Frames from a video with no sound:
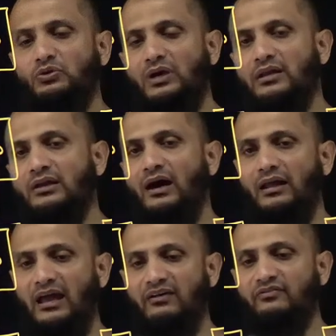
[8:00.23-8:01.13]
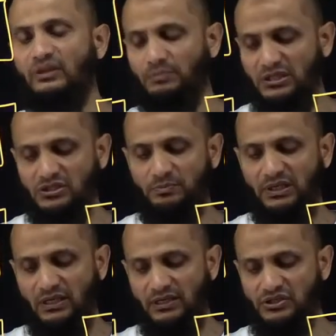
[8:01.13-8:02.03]
cannot have the
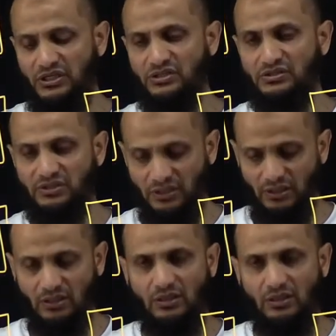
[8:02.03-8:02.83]
BGP adjacency